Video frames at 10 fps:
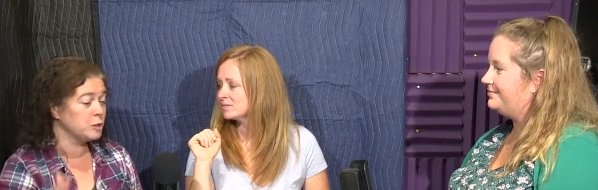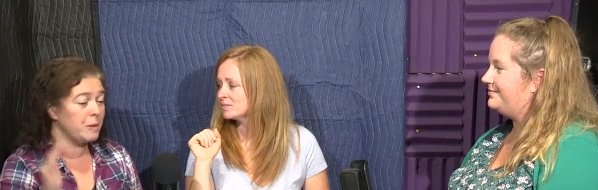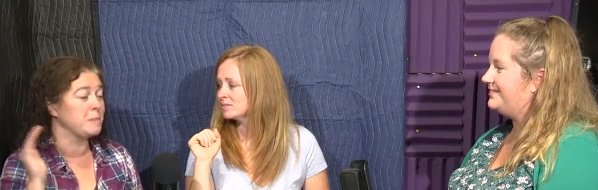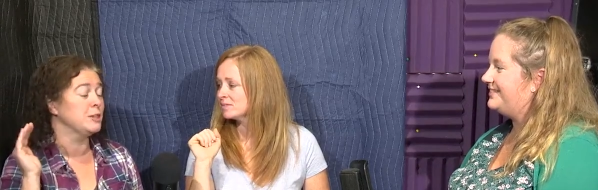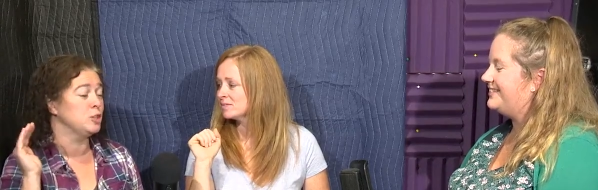Speaker 1: are
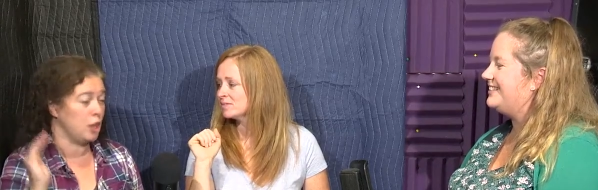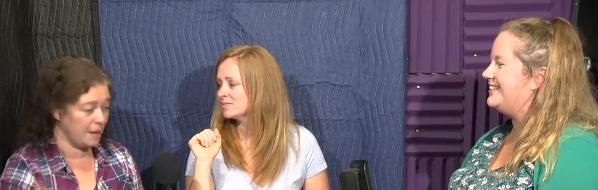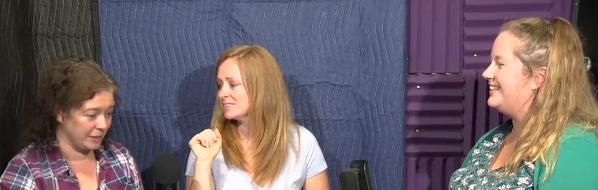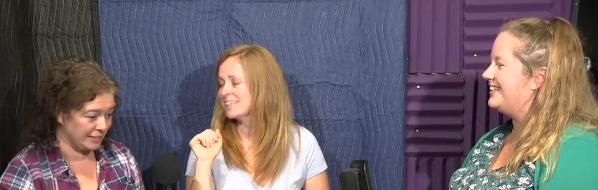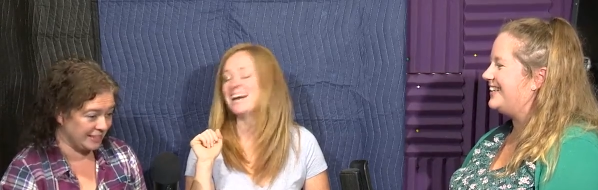my
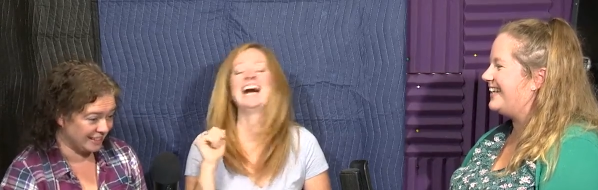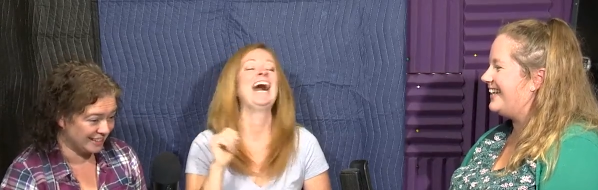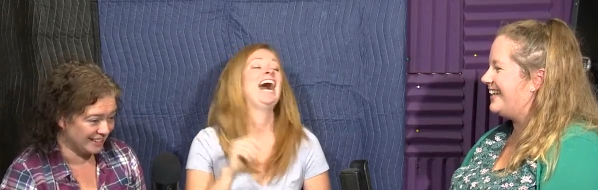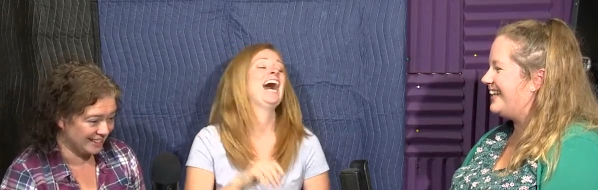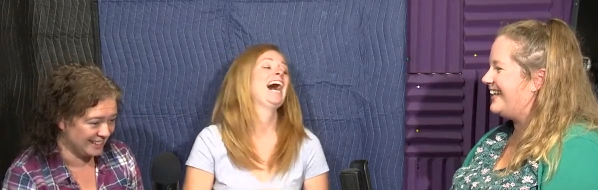pajamas.
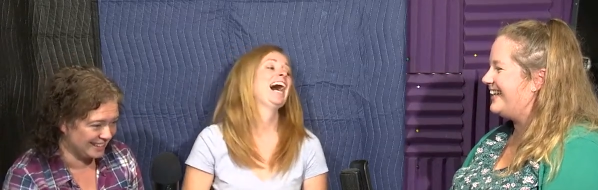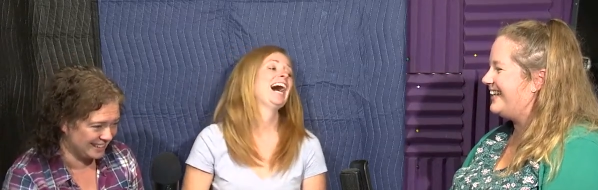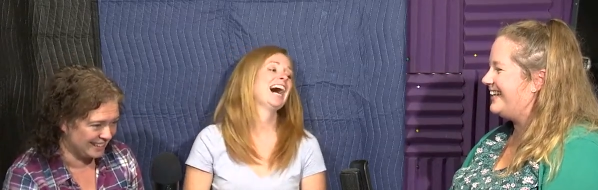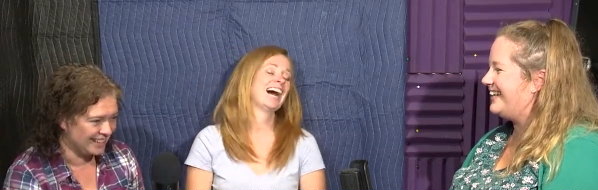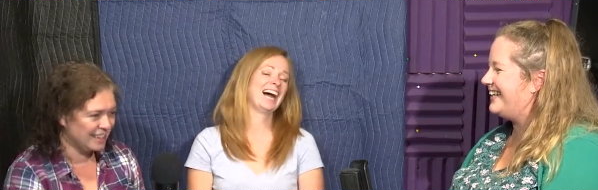Yeah.
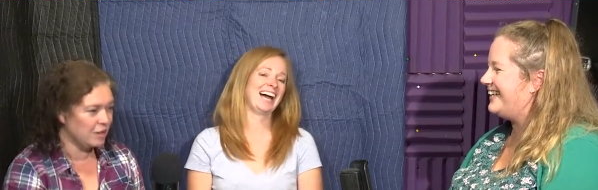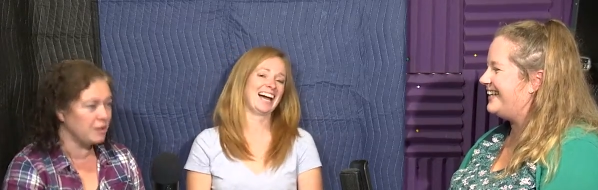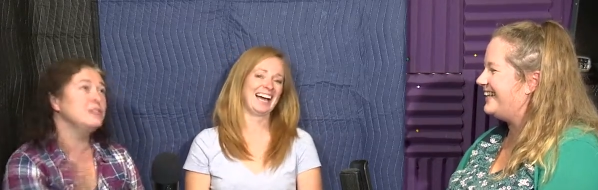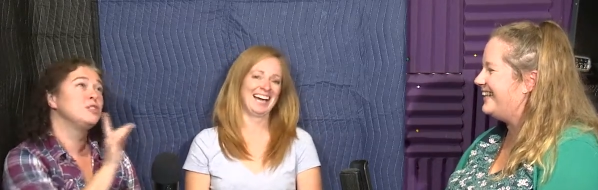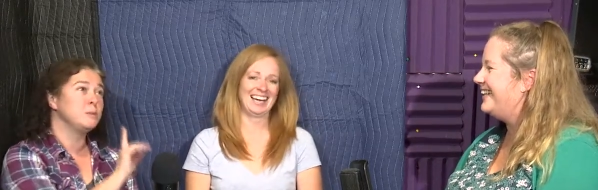
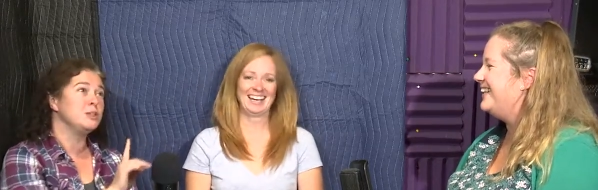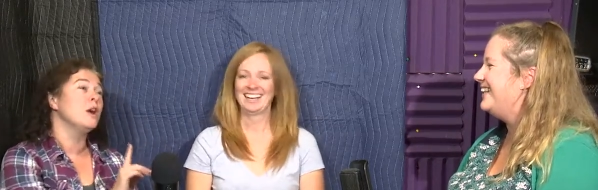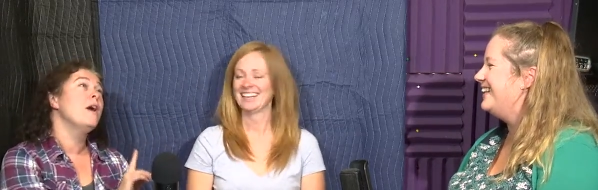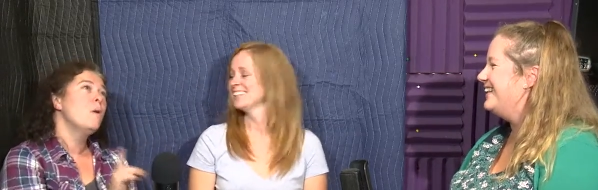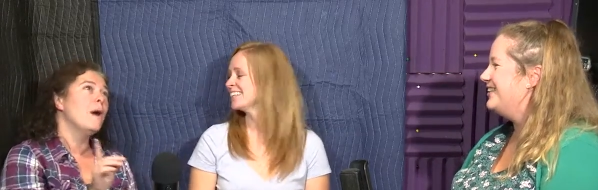to be
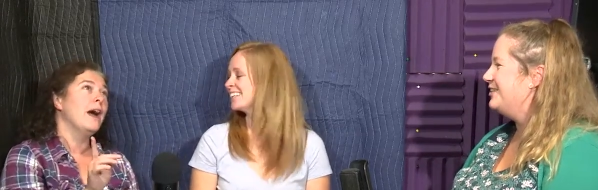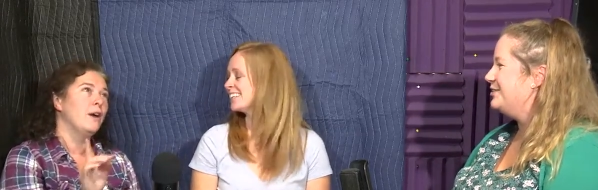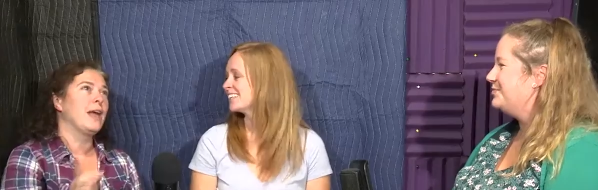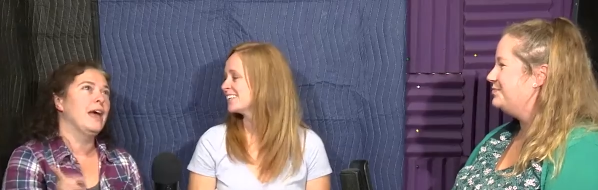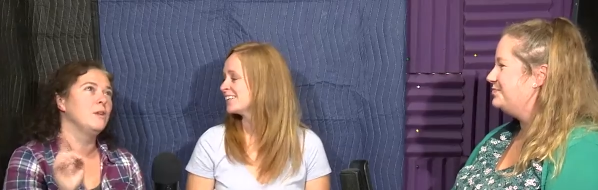true. Well,
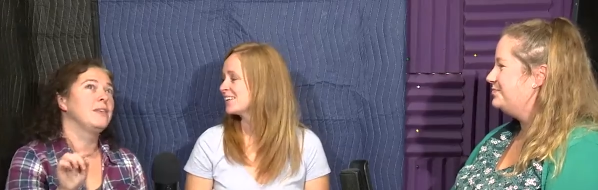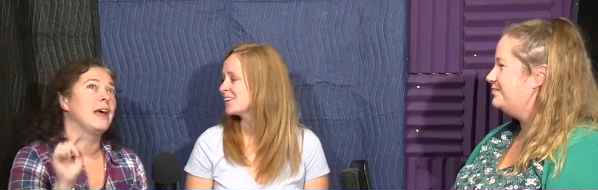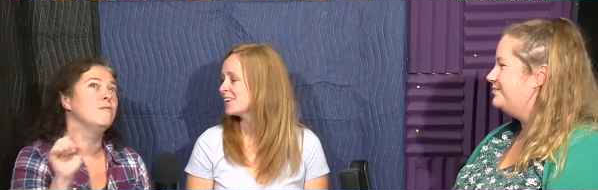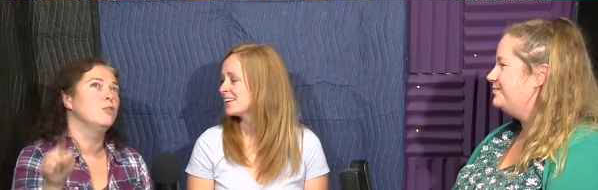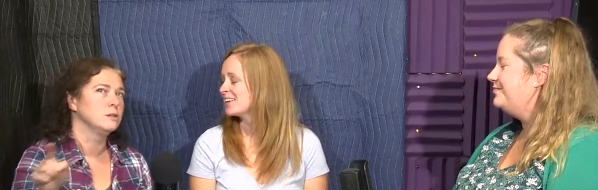okay, I don't
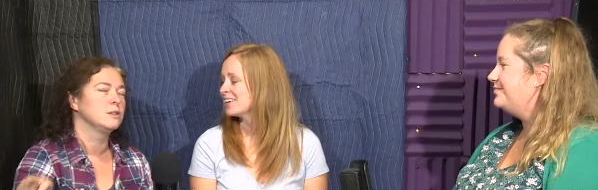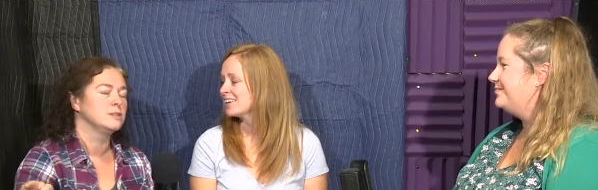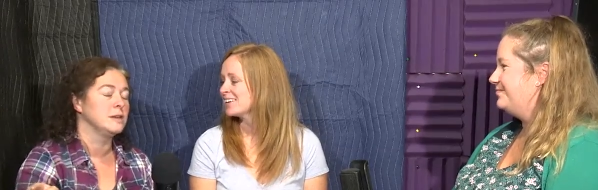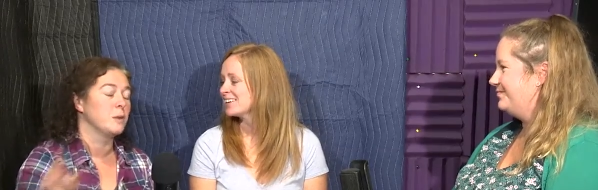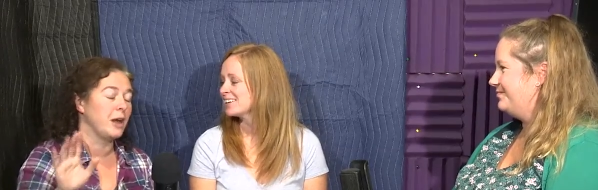think I have those
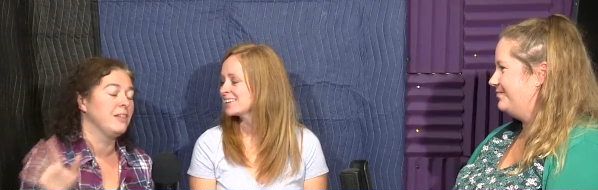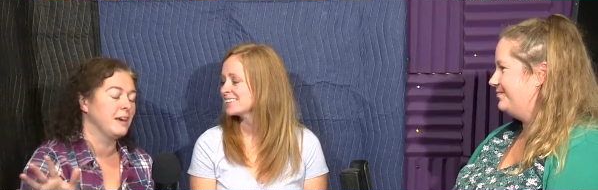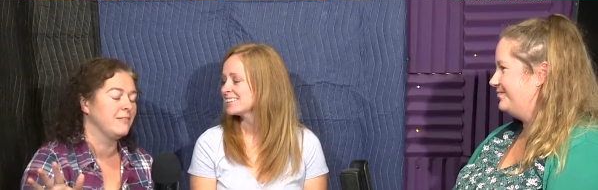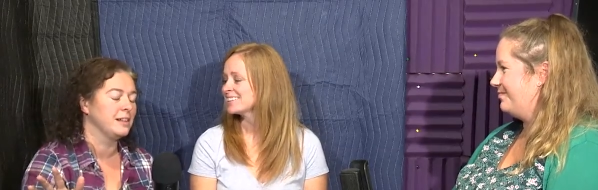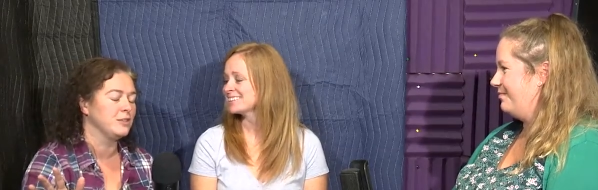clothes anymore. I
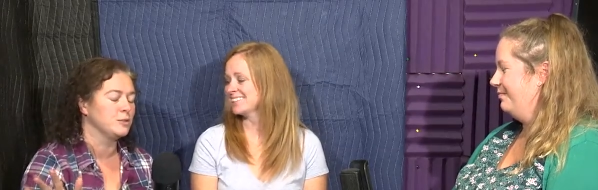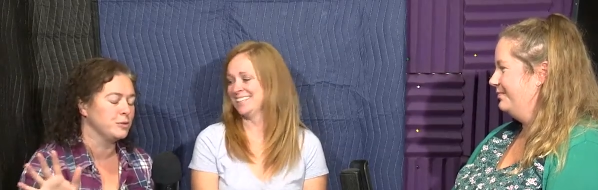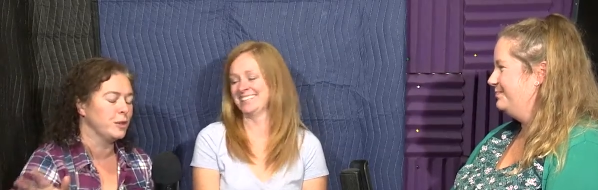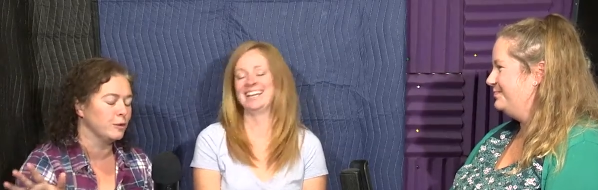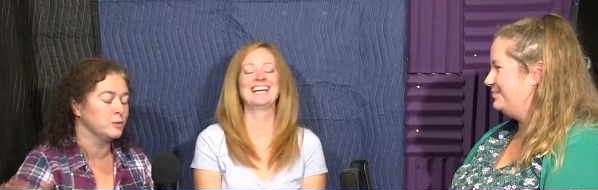think I finally
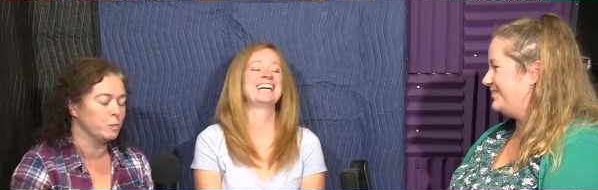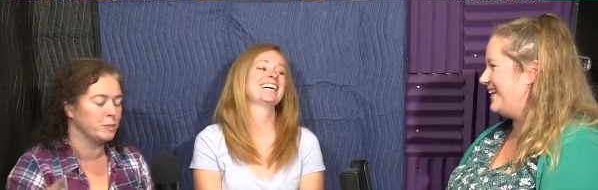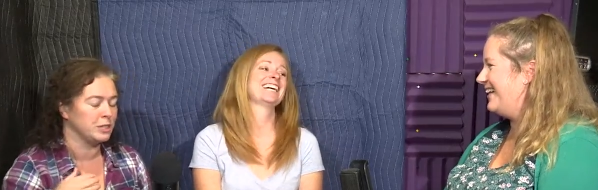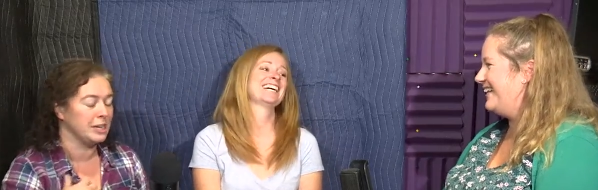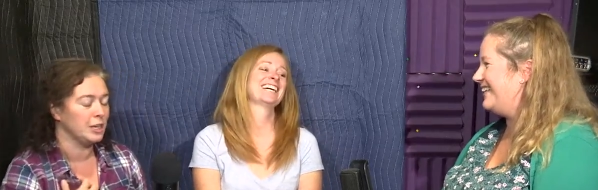took those
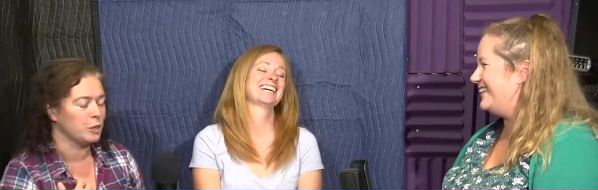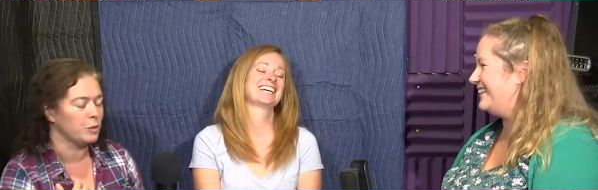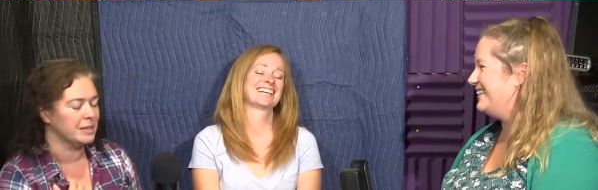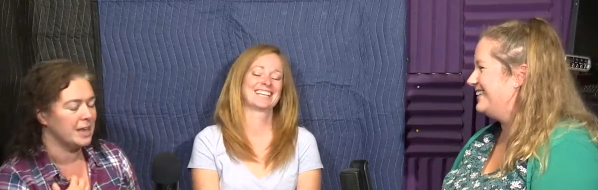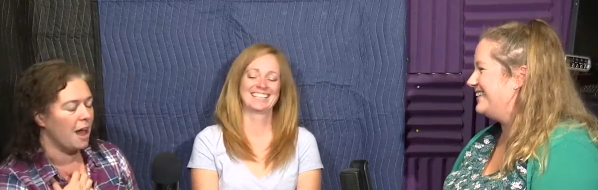particular
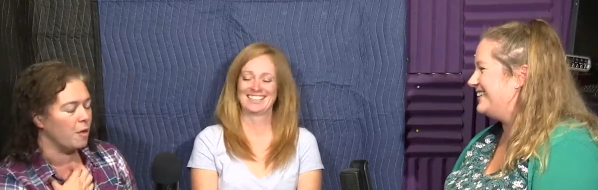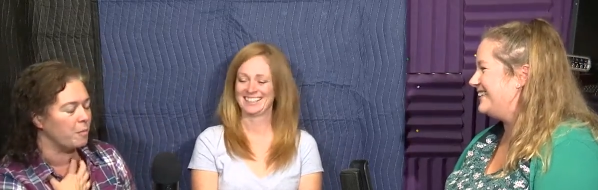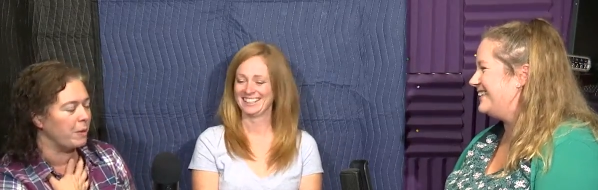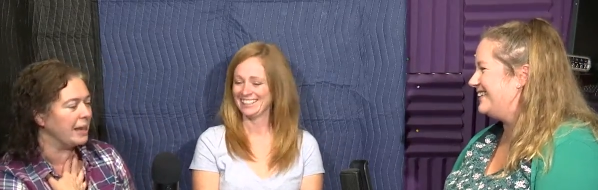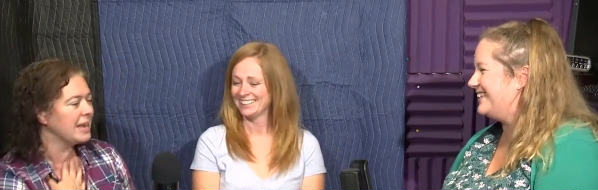ones
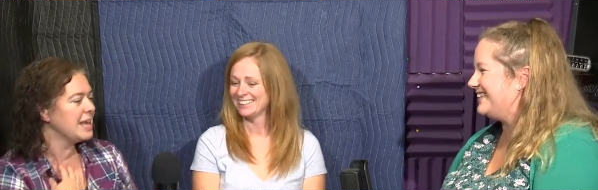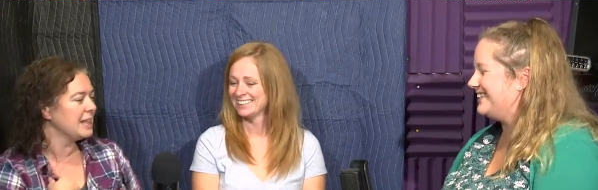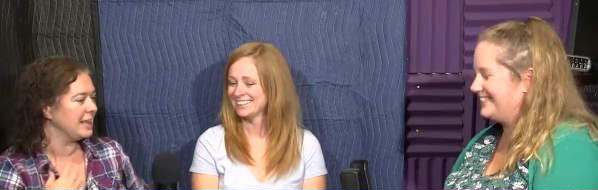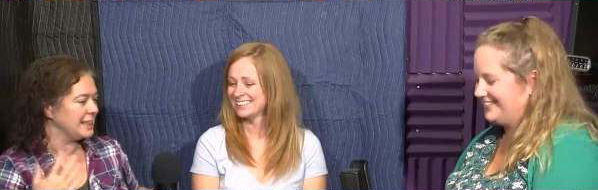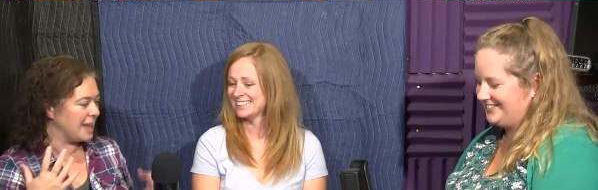out. But
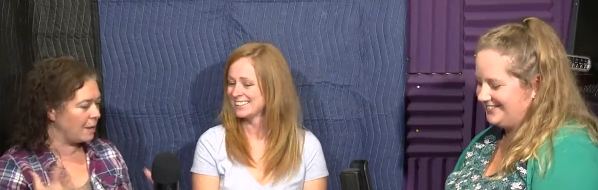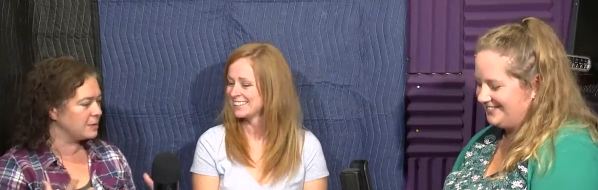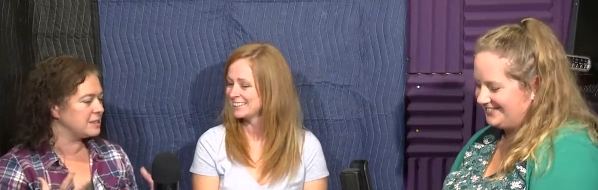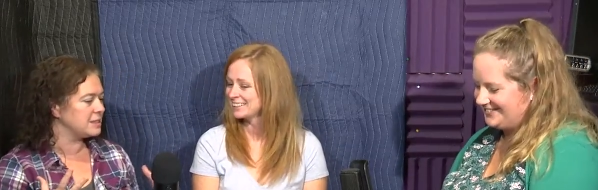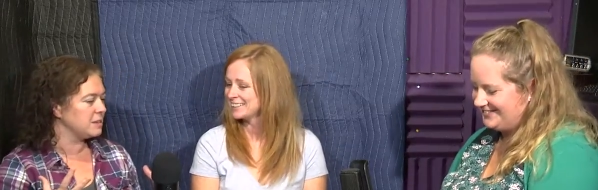like that
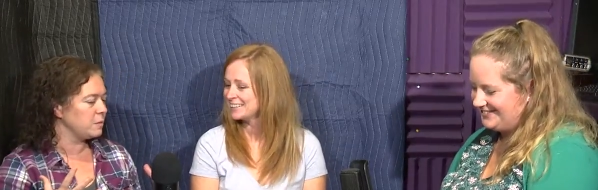was